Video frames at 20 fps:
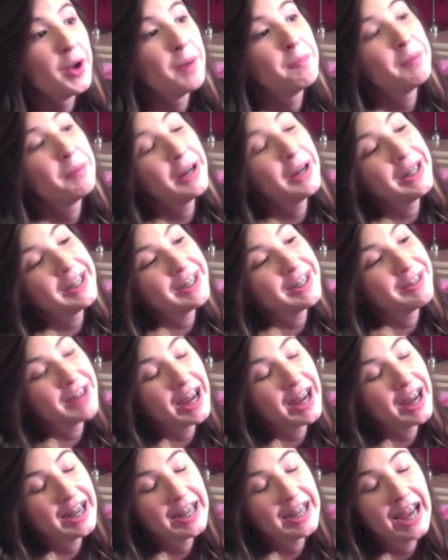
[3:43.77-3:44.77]
But if
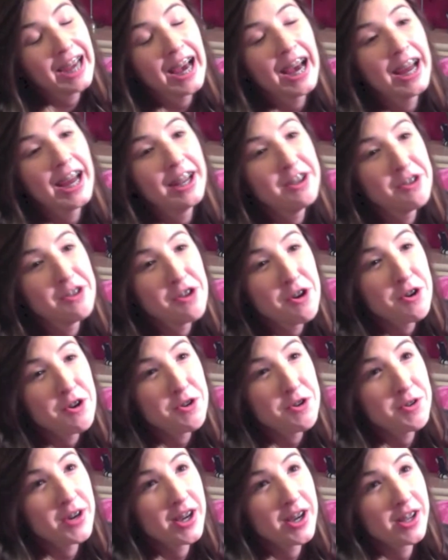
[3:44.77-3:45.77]
I had no
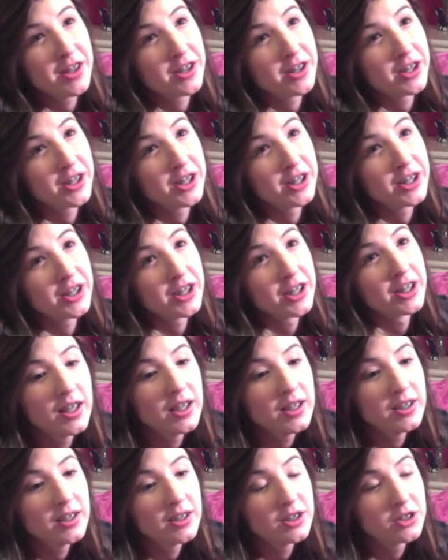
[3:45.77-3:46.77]
other
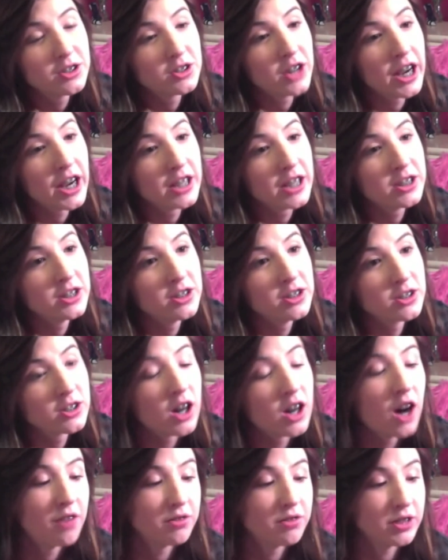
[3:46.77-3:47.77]
distractions or
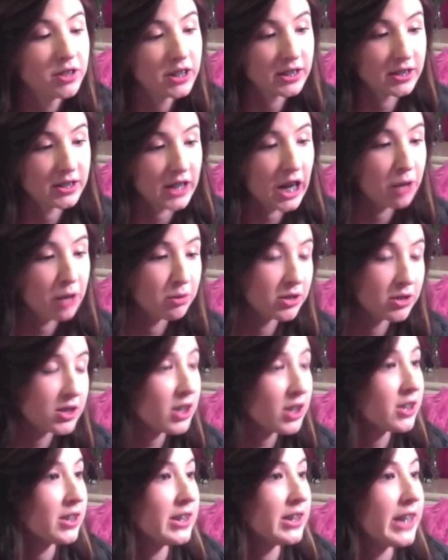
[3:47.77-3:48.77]
conflicts, I would
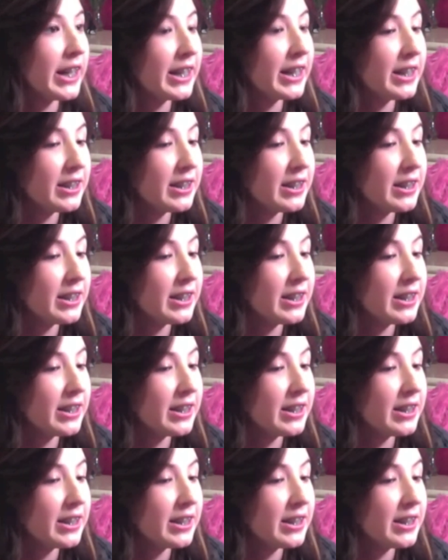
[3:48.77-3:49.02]
certainly take it.